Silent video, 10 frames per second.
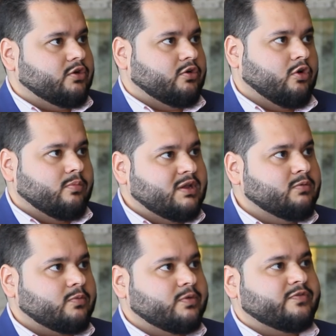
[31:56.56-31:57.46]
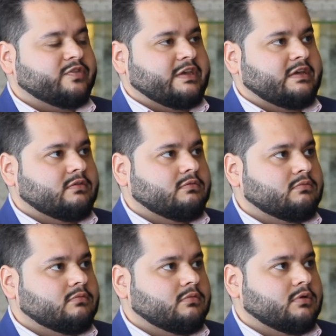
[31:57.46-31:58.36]
Globally, what we've
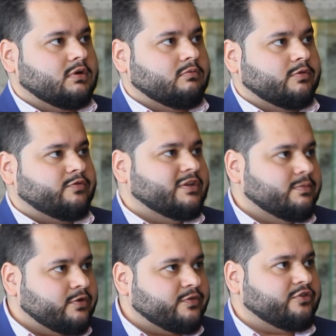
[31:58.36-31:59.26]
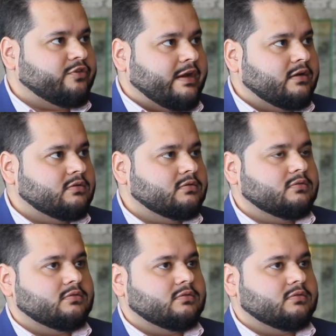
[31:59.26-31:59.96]
seen a bit of a trend